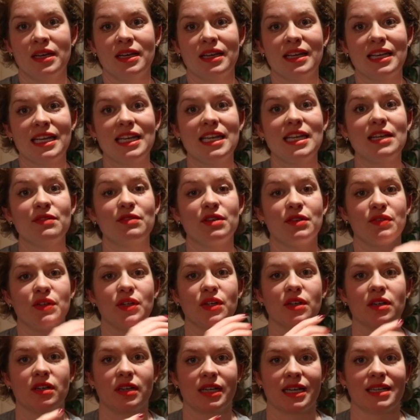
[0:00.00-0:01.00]
even if you
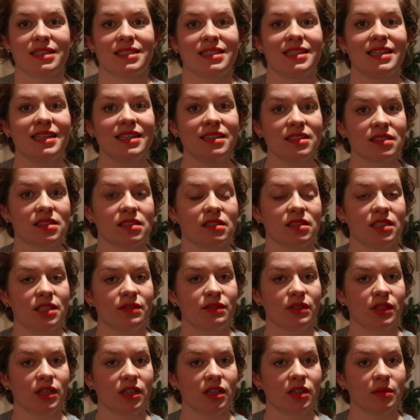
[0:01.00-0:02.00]
can't get to the inside of
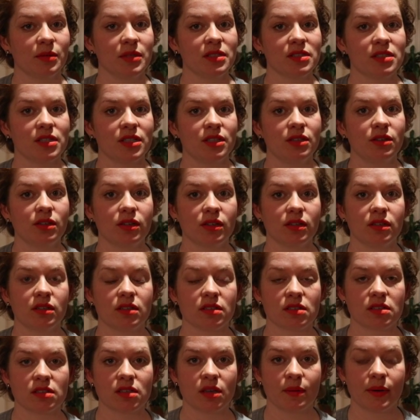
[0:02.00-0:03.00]
the garment. So you couldn't
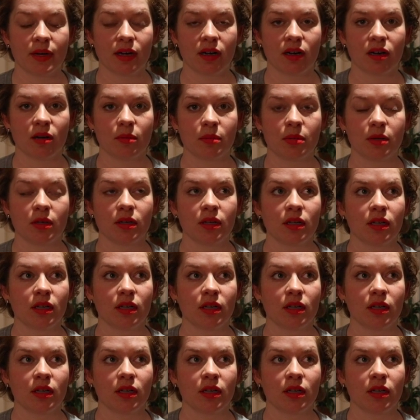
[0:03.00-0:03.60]
sew it up